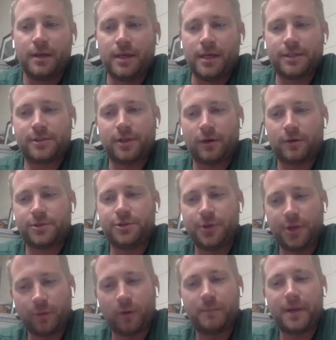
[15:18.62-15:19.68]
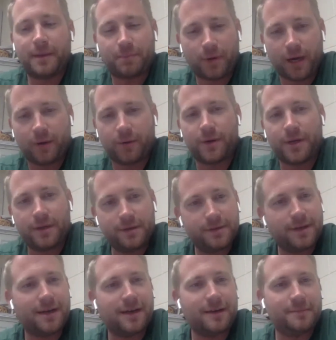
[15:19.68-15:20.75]
So shooting will be a priority.
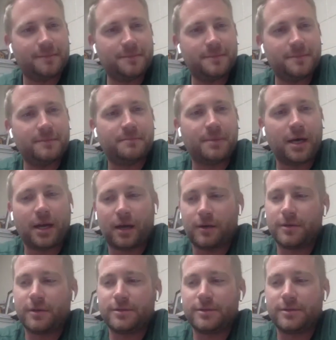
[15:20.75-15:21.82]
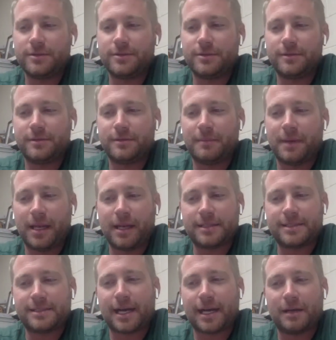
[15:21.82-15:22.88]
But I mean,
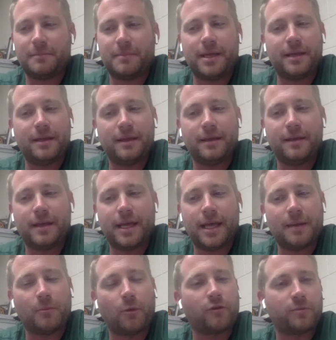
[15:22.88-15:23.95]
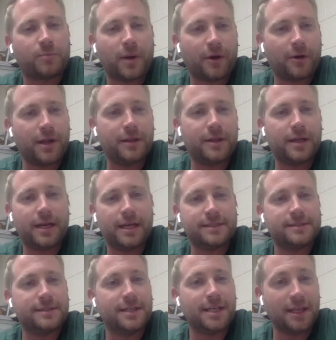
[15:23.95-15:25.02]
it's not going to be any more of a priority than it
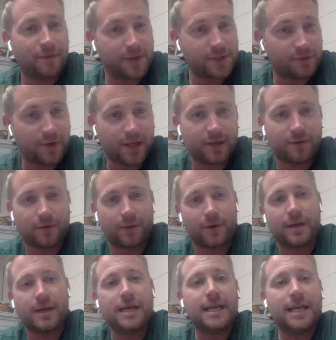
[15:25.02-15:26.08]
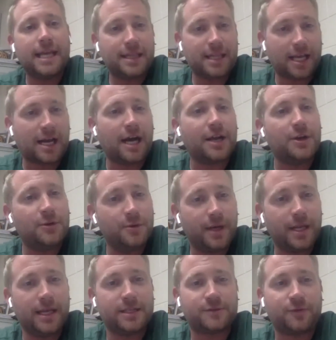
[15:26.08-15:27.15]
is the defensive end or getting the
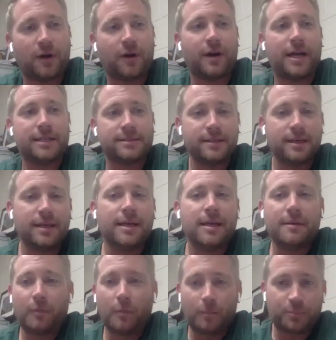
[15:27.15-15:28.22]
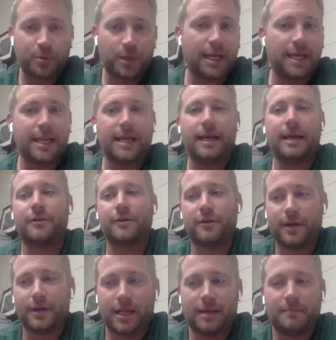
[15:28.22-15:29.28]
continuity as far as playing
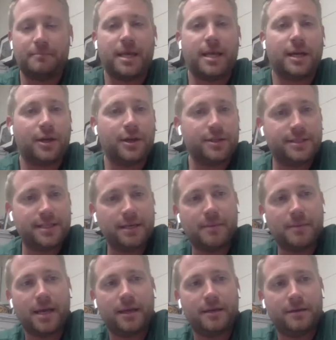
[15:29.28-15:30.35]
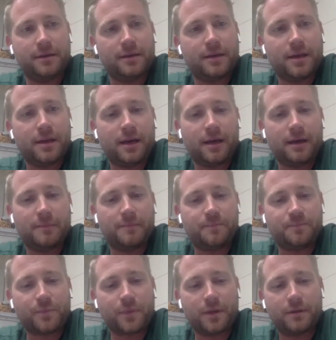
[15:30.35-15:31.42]
together and being a good teammate and
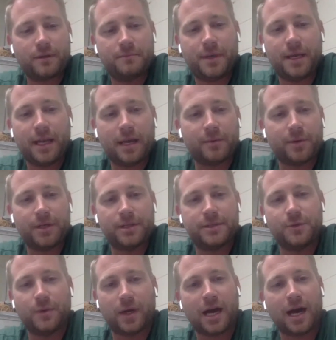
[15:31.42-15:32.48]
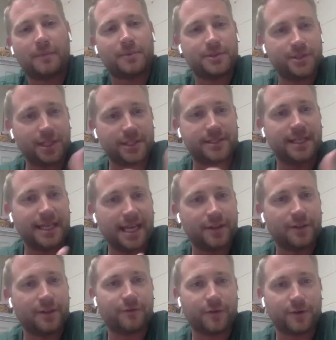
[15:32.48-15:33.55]
being able to accomplish things
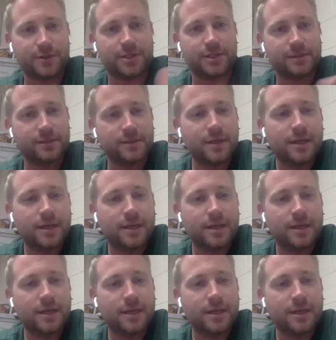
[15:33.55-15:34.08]
together versus